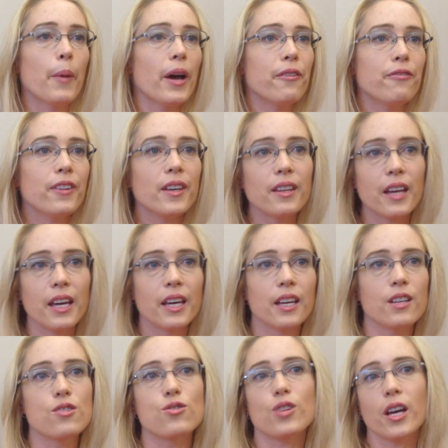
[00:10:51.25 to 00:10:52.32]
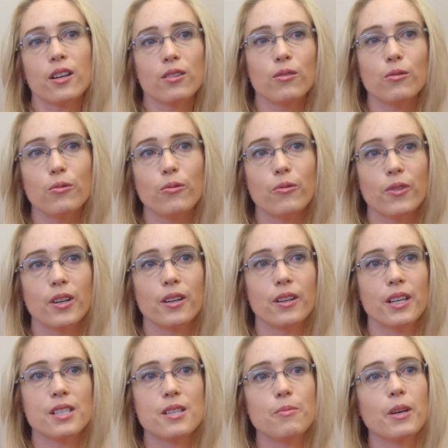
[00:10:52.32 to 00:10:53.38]
I feel like in general there
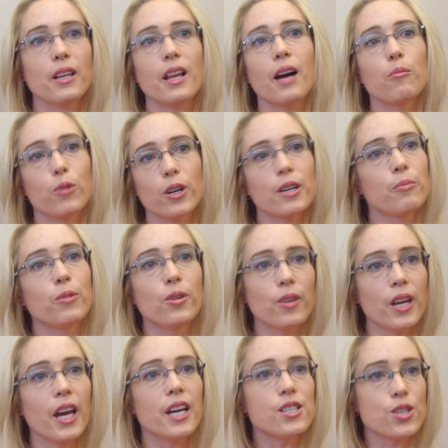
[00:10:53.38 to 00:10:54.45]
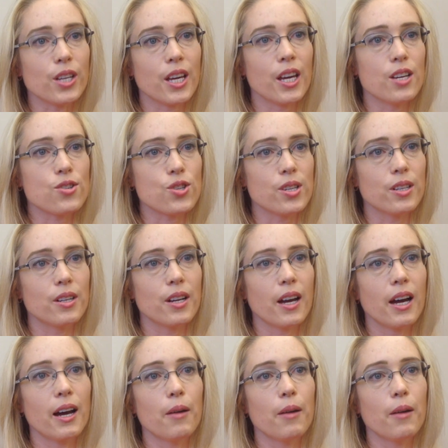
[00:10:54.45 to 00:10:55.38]
needs to be a lot more community education.